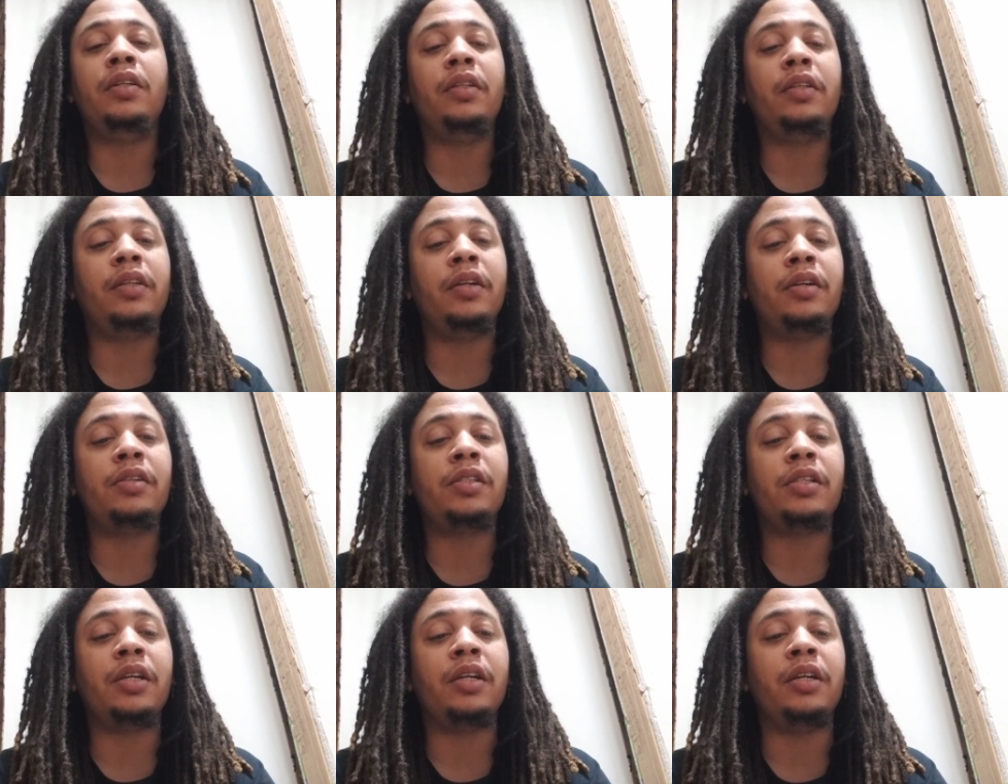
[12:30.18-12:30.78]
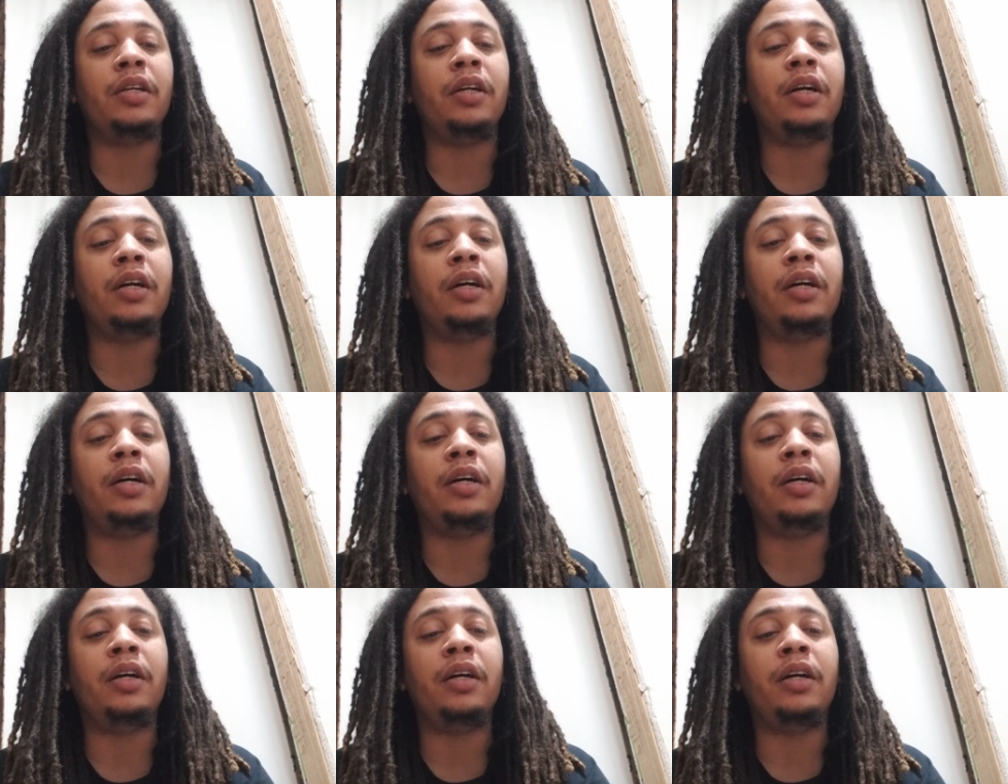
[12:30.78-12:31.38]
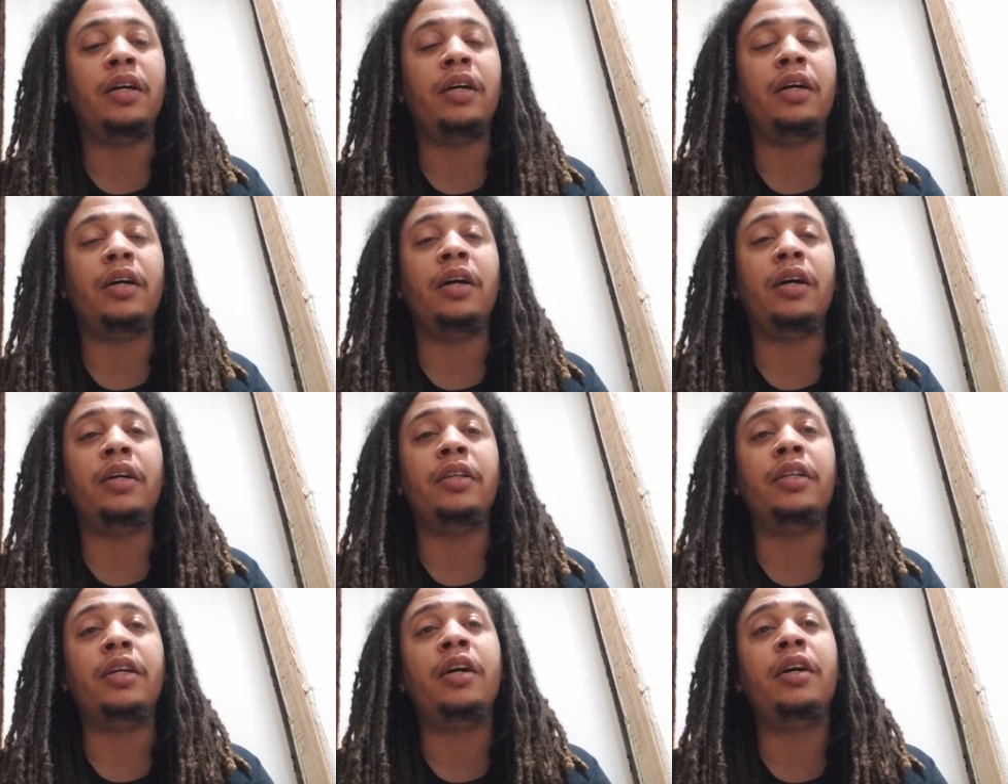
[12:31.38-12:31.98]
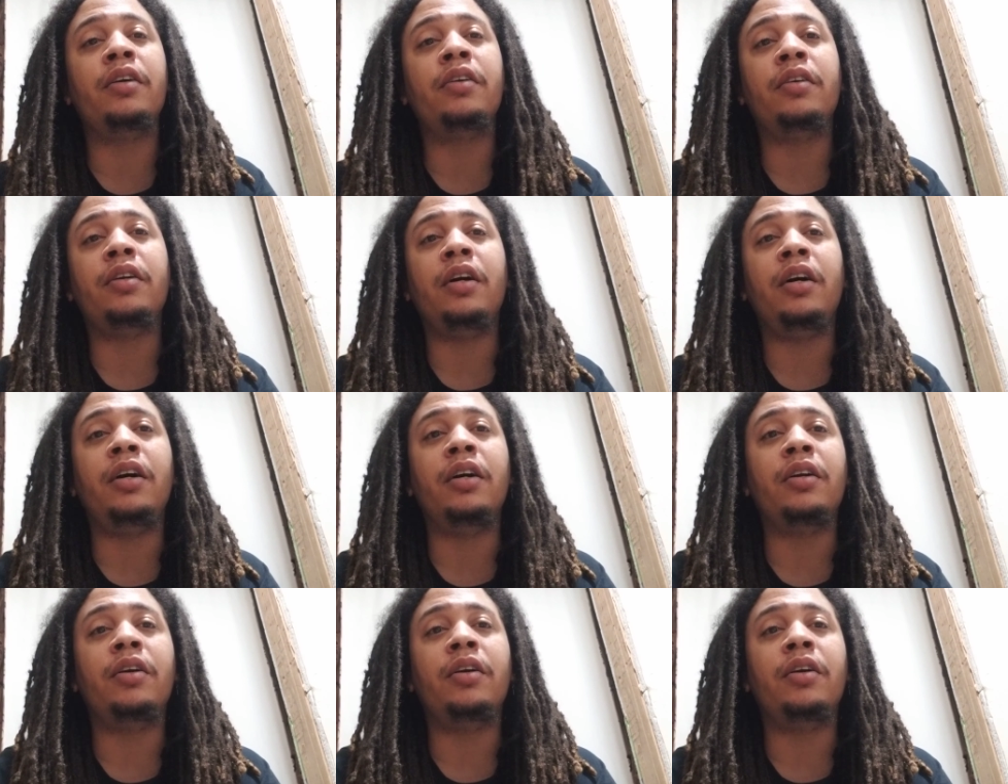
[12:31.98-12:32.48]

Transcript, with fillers: there's a a, a young uh,